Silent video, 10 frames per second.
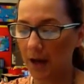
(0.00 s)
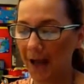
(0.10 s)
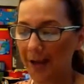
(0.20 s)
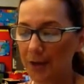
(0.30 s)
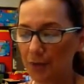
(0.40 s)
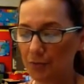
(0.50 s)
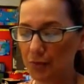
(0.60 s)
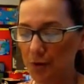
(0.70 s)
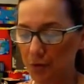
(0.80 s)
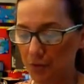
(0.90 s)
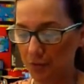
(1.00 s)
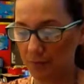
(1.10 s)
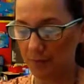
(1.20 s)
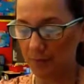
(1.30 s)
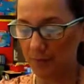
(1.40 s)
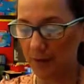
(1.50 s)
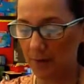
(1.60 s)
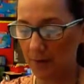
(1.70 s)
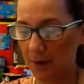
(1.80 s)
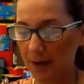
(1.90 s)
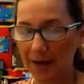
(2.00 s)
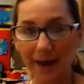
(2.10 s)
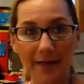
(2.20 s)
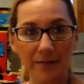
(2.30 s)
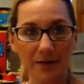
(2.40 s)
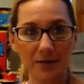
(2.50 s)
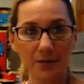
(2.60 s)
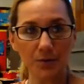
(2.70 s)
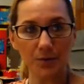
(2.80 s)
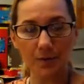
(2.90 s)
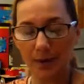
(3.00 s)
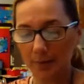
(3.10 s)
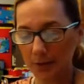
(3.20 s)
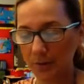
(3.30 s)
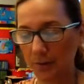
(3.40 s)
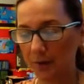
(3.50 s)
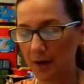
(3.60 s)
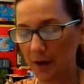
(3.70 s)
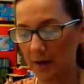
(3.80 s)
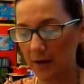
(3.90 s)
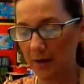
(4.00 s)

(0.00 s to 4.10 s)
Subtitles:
how do you know and what kind of evidence would you be able to provide